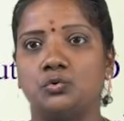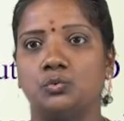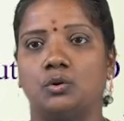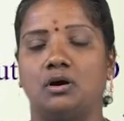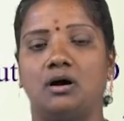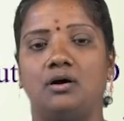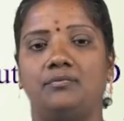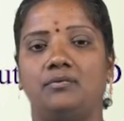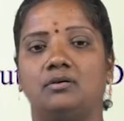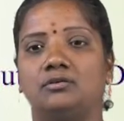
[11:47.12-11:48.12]
II of
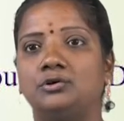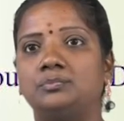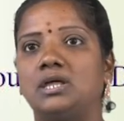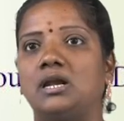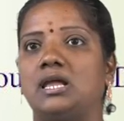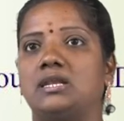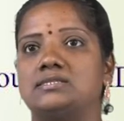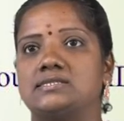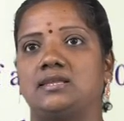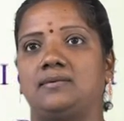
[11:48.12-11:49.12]
Gupta
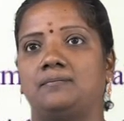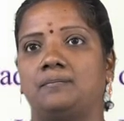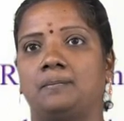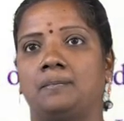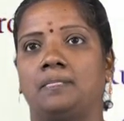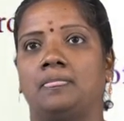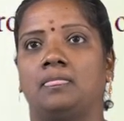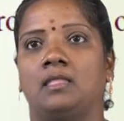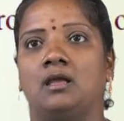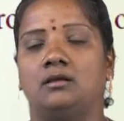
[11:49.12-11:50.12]
dynasty.
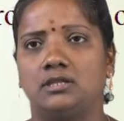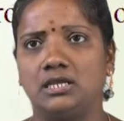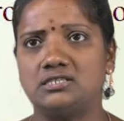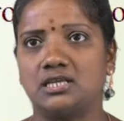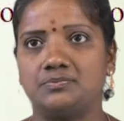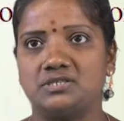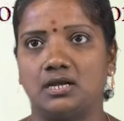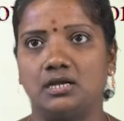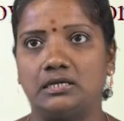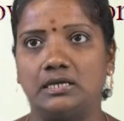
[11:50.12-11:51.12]
The
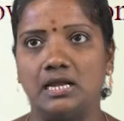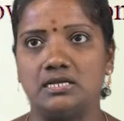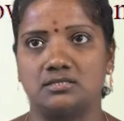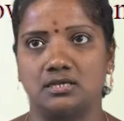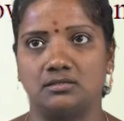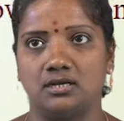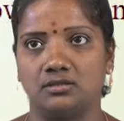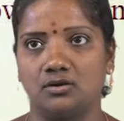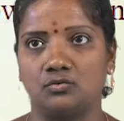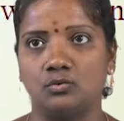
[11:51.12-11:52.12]
inscription tells that
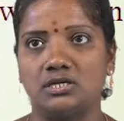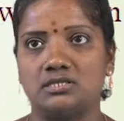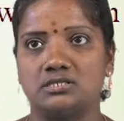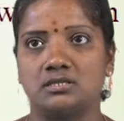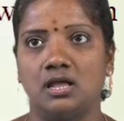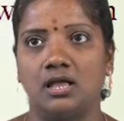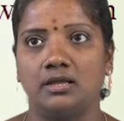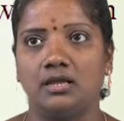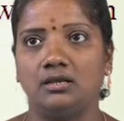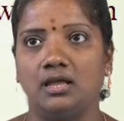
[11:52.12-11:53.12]
the rulers
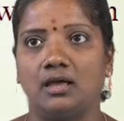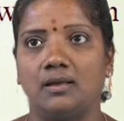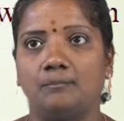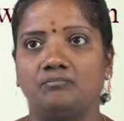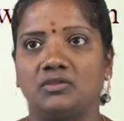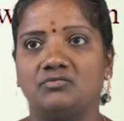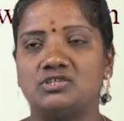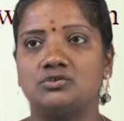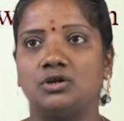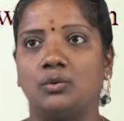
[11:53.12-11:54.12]
in a
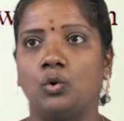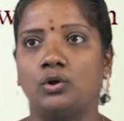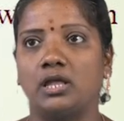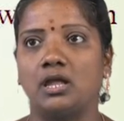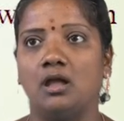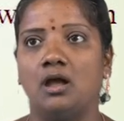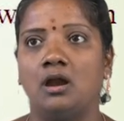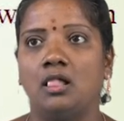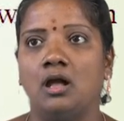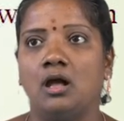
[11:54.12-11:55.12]
Vishnu devotee.
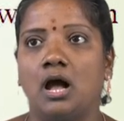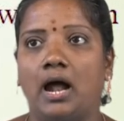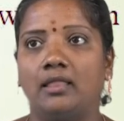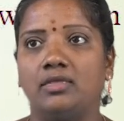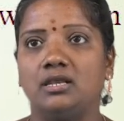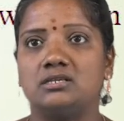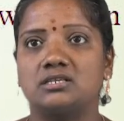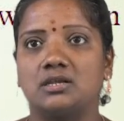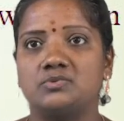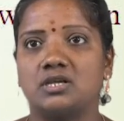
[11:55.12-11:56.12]
Another
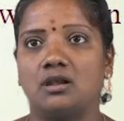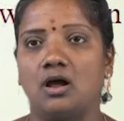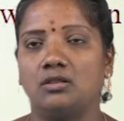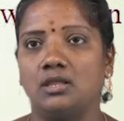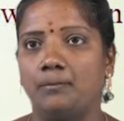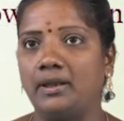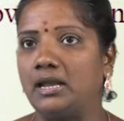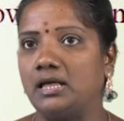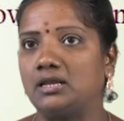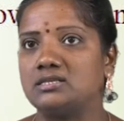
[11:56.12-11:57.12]
inscription on the
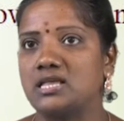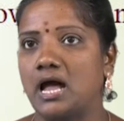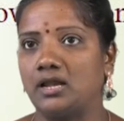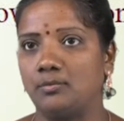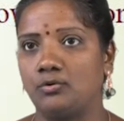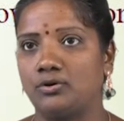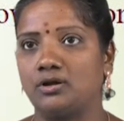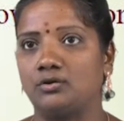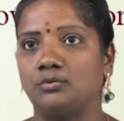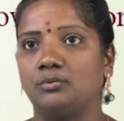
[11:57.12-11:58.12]
pillar is
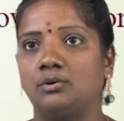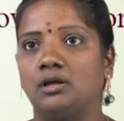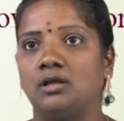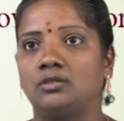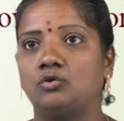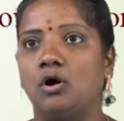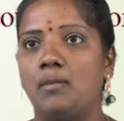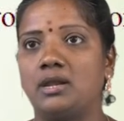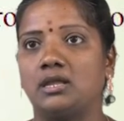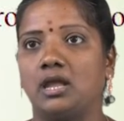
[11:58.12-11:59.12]
attributed to
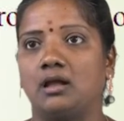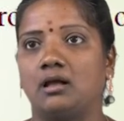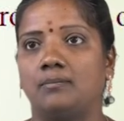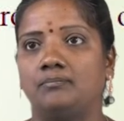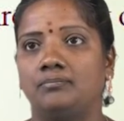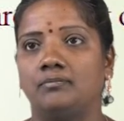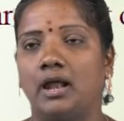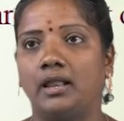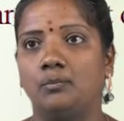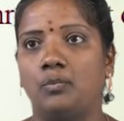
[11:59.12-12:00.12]
Tomar king
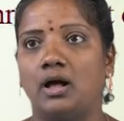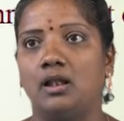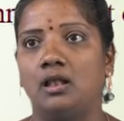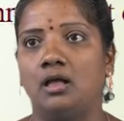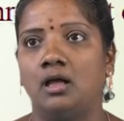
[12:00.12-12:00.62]
Anangpal.